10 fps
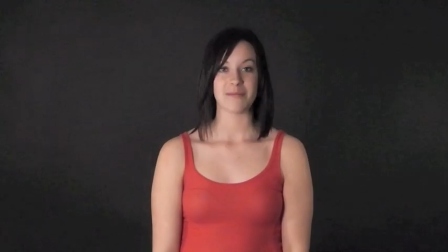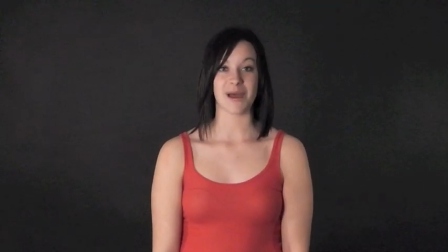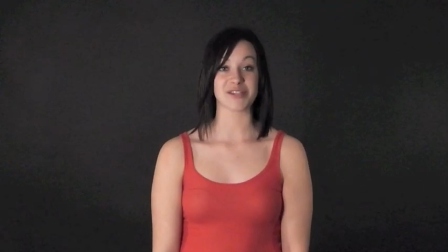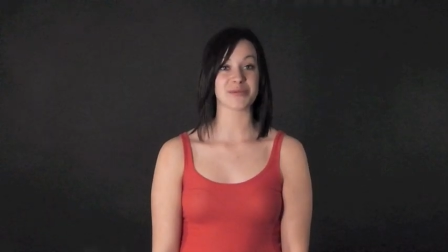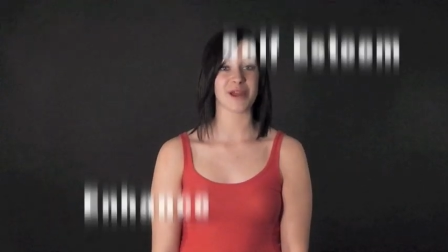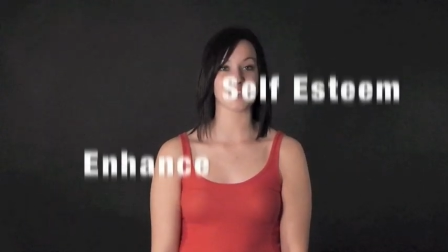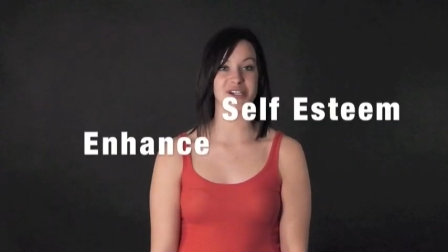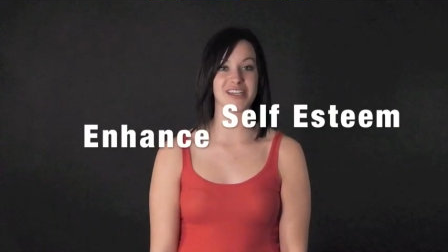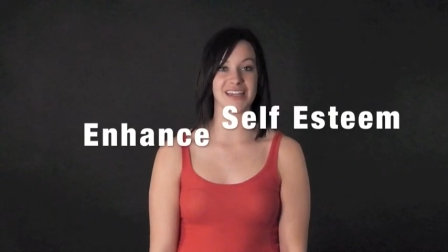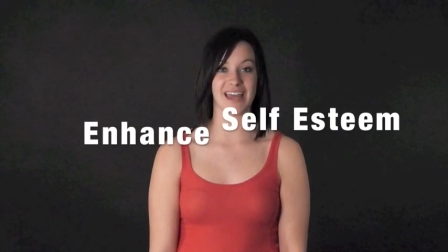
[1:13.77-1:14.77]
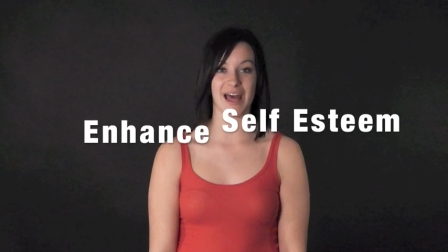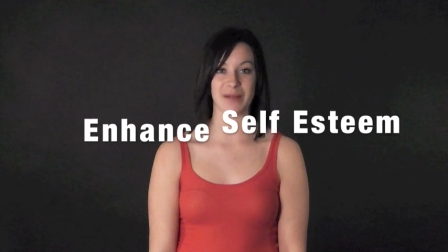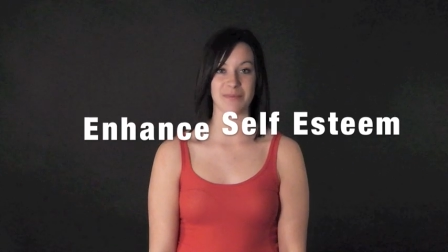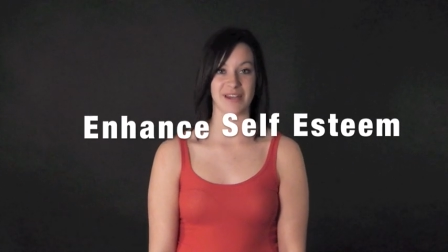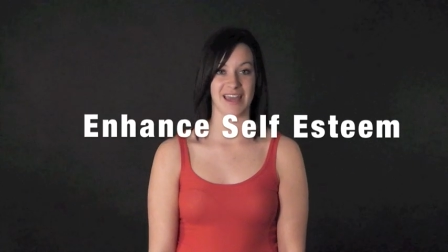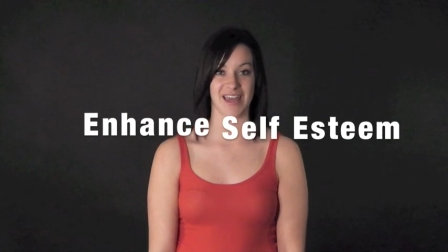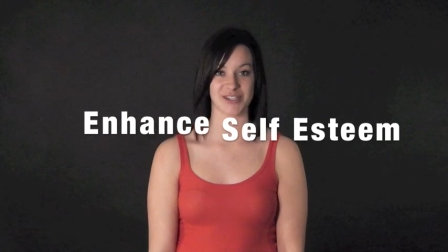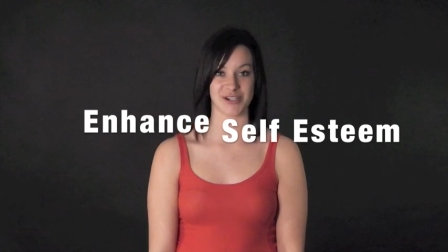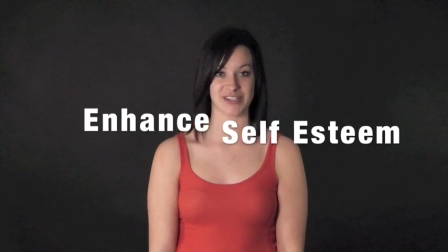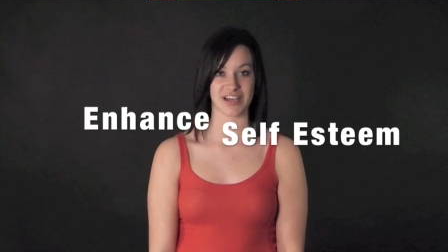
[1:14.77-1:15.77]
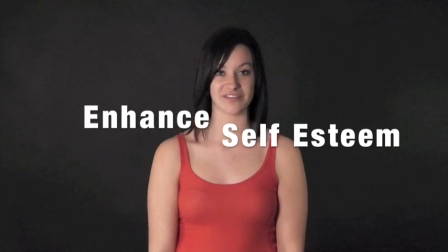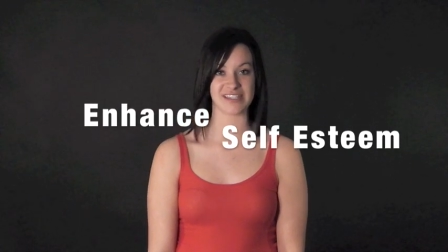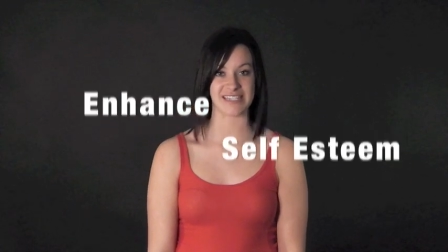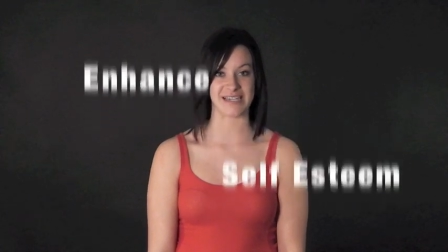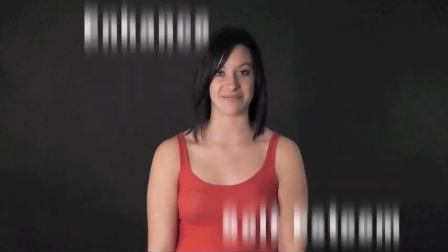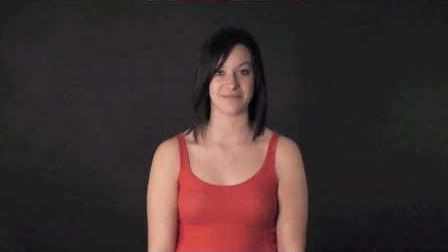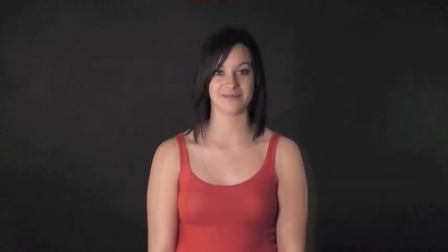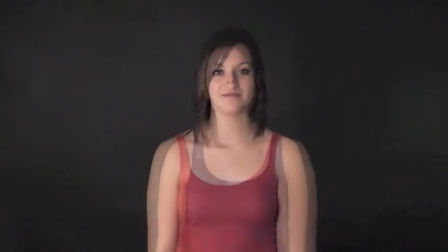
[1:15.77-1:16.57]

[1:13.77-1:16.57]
Masturbation can help enhance your self-esteem.